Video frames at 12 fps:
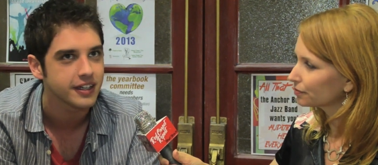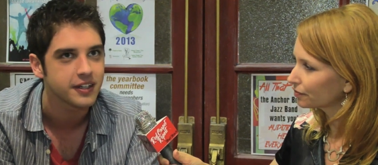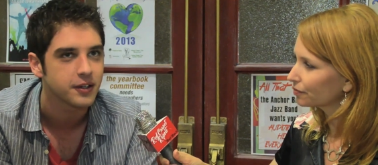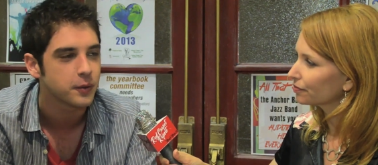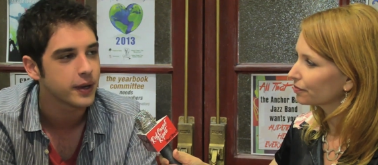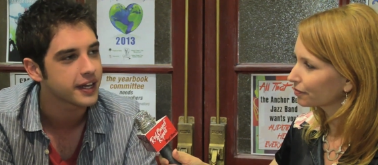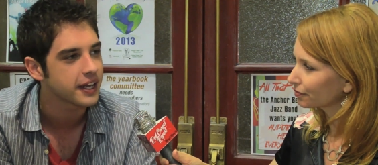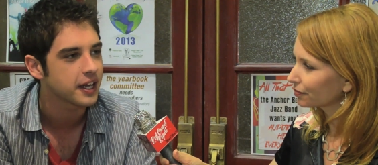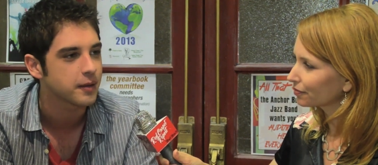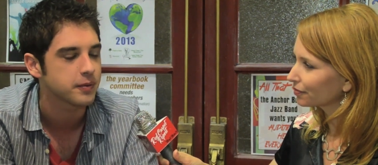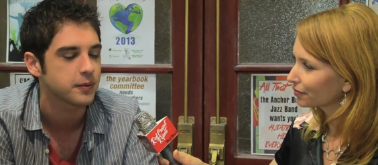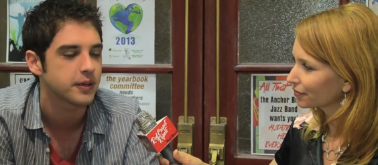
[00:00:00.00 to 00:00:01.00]
Speaker 1: you know, waking
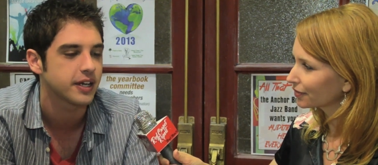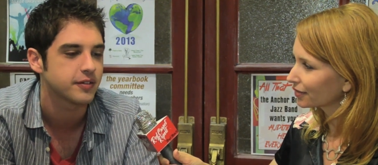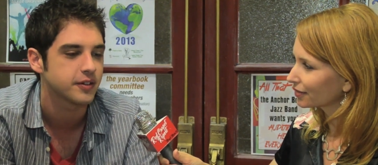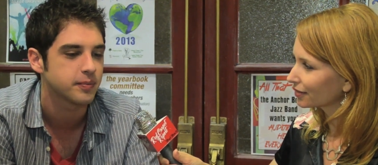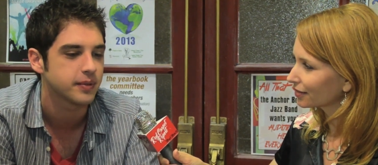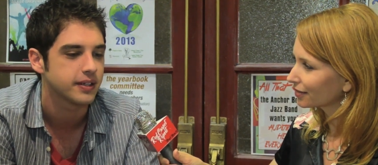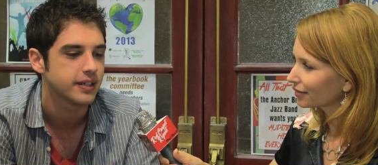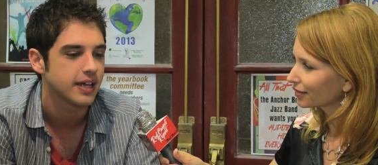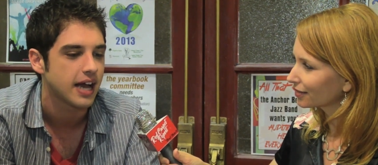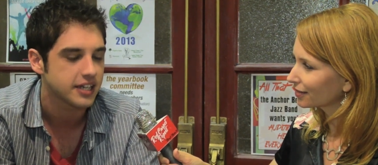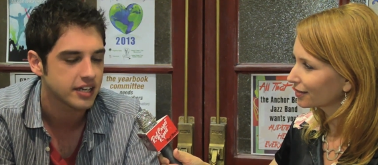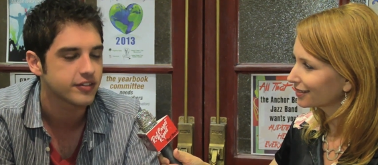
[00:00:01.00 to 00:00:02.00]
up and whatever. But
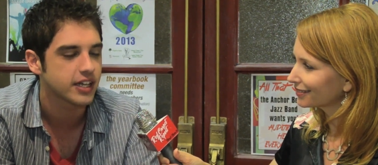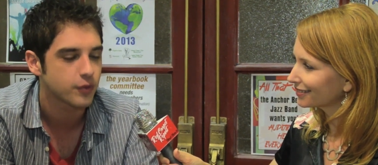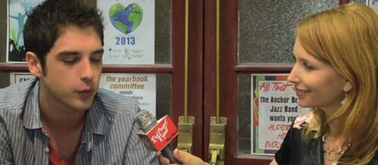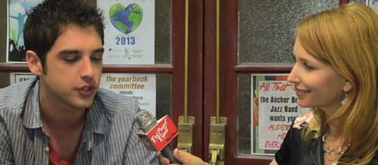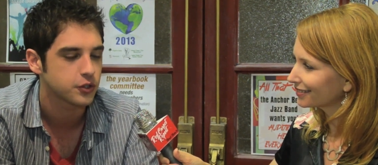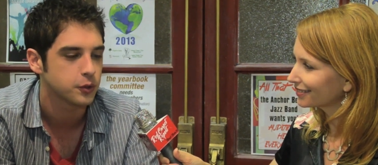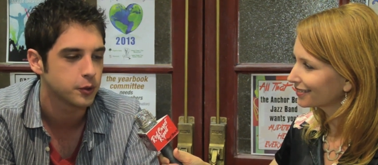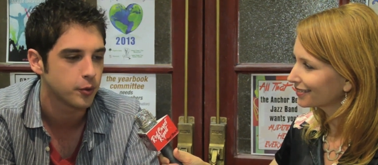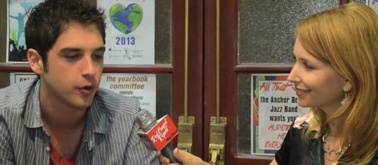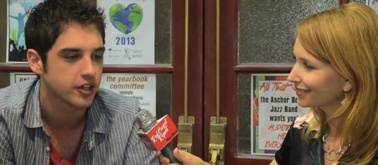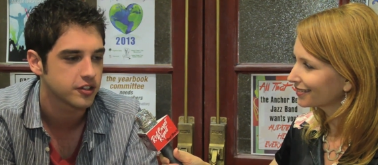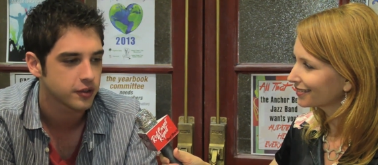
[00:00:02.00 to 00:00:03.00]
I definitely have a ritual in the
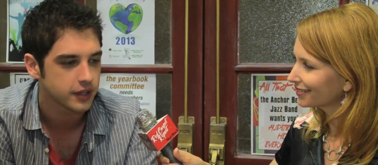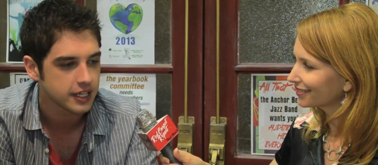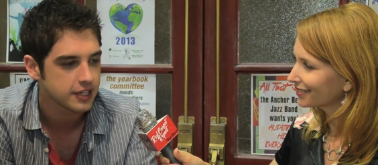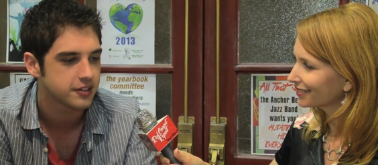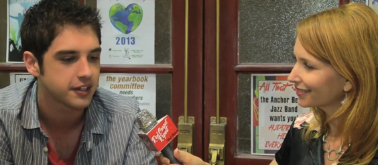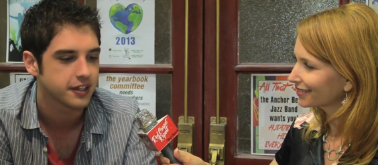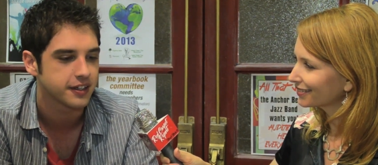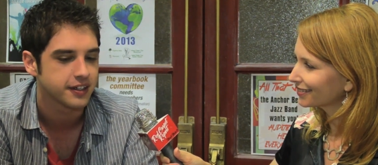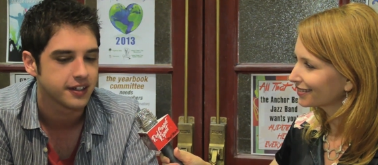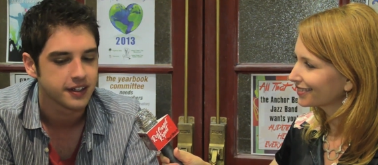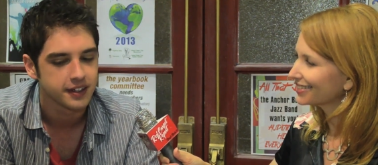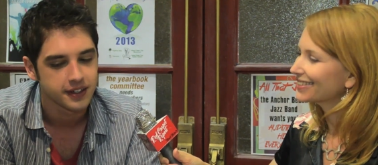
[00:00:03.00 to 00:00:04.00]
morning, so they need to
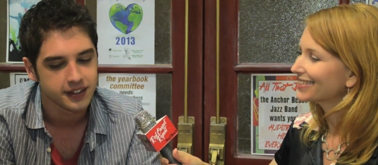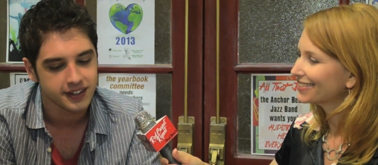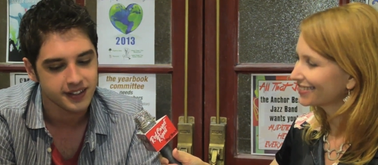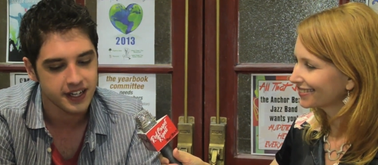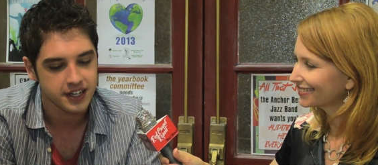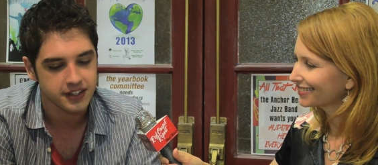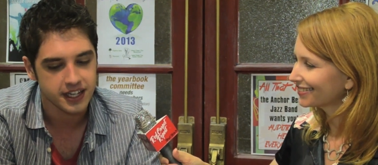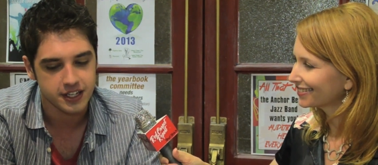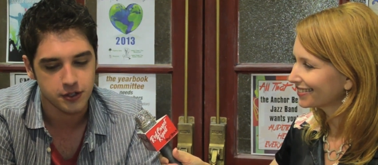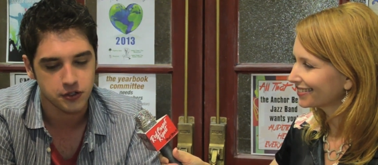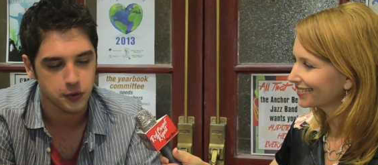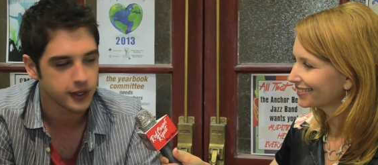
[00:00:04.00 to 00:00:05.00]
they need to get
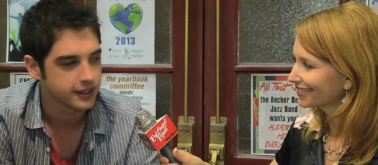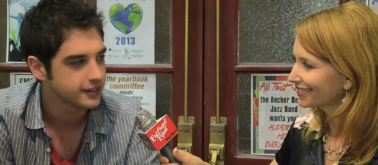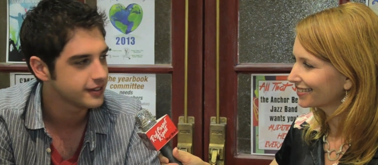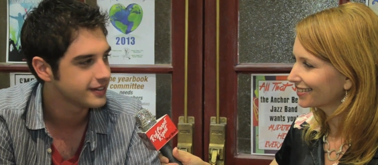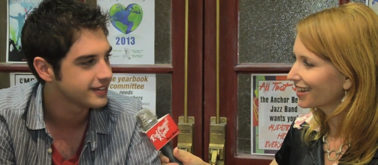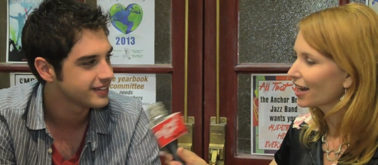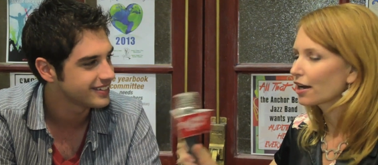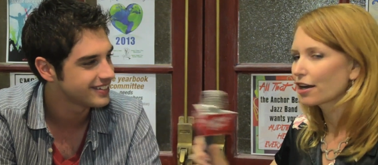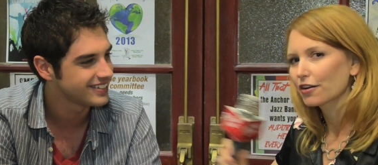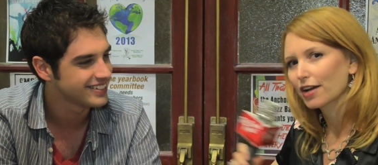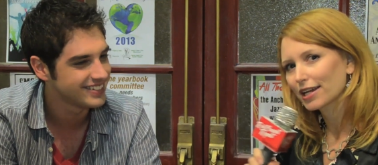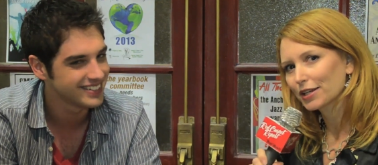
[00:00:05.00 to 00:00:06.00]
used to it.
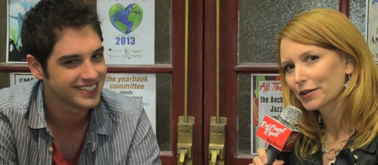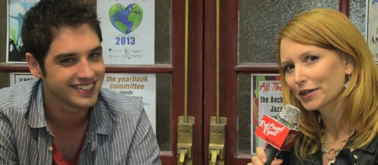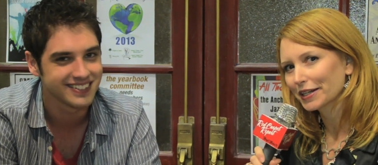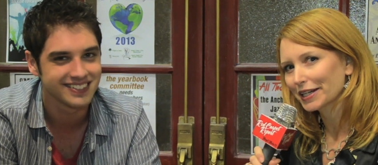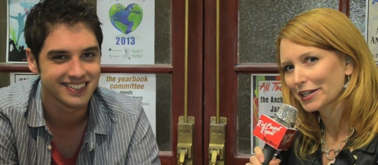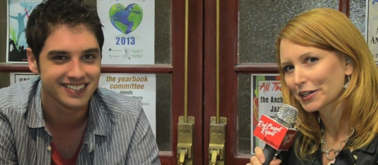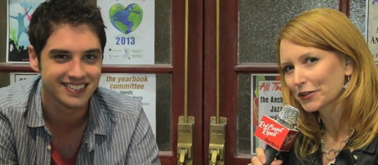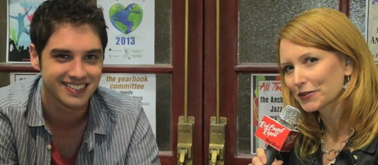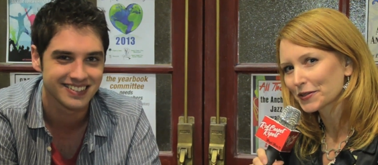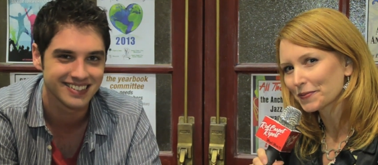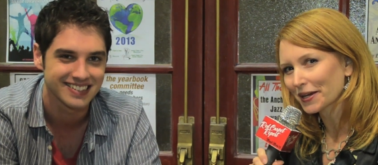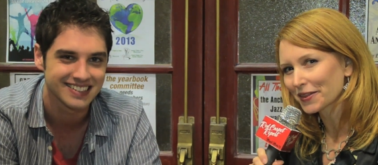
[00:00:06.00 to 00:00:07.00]
Speaker 2: All right, you heard it here.
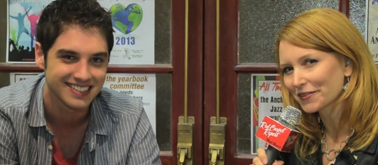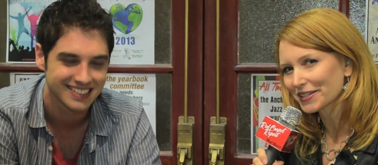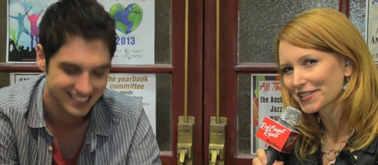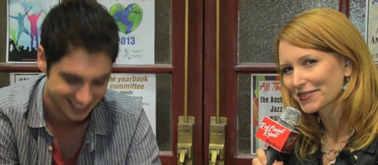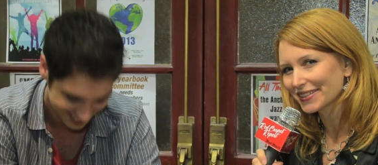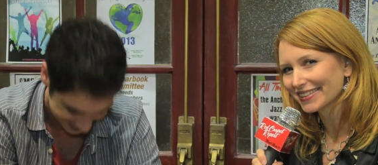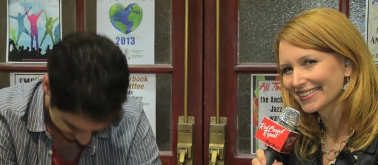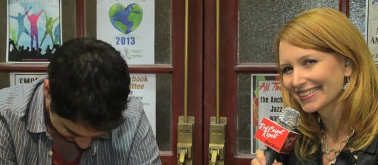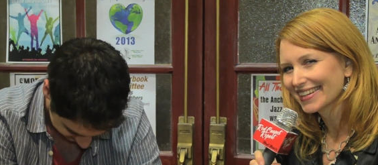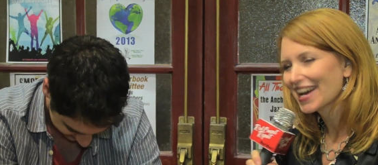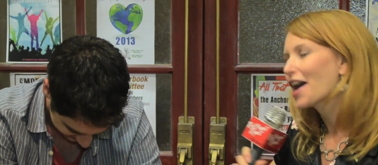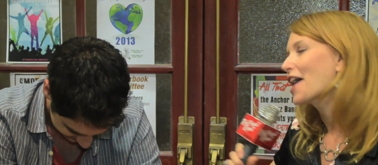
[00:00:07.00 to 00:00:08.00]
Respect the ritual.
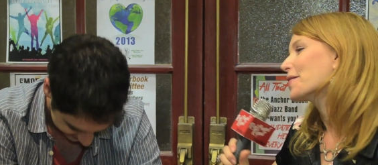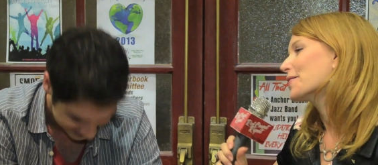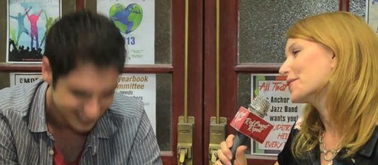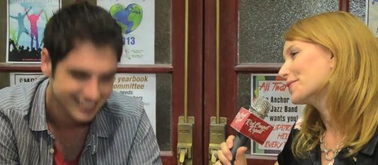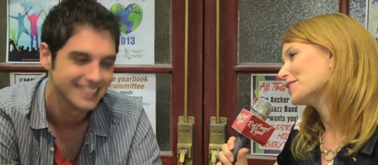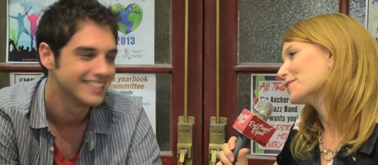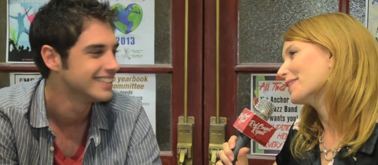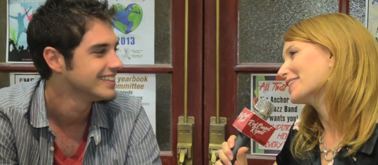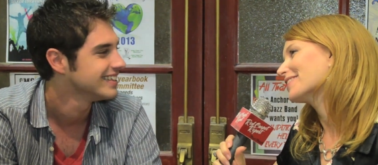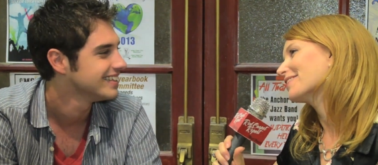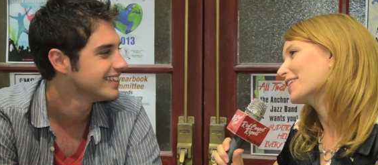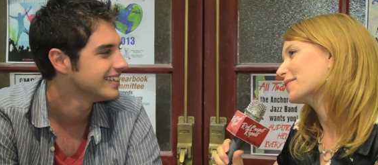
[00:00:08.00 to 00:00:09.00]
I want to wish you
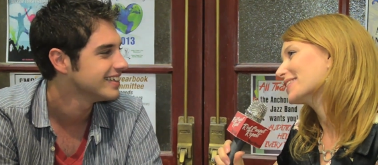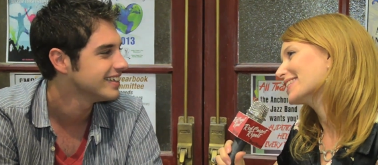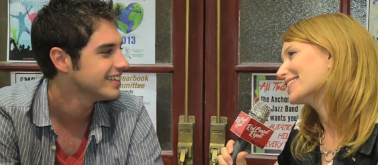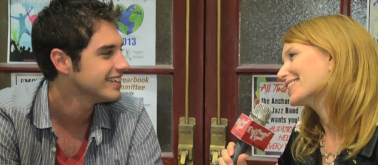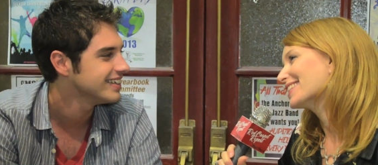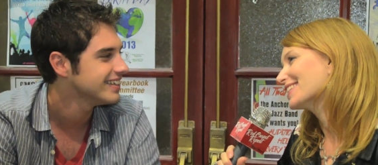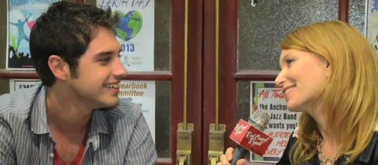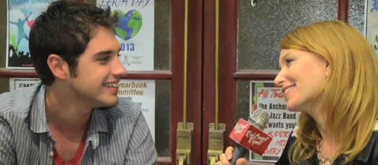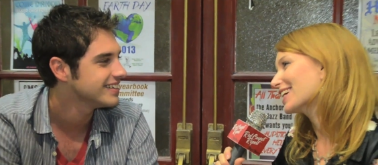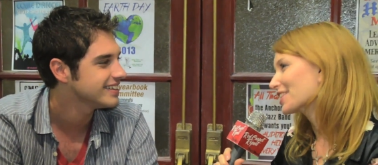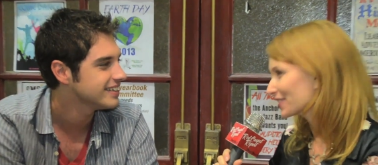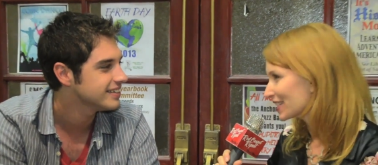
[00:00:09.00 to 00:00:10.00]
best of luck with season two, and
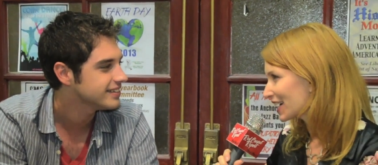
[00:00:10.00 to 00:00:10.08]
thanks for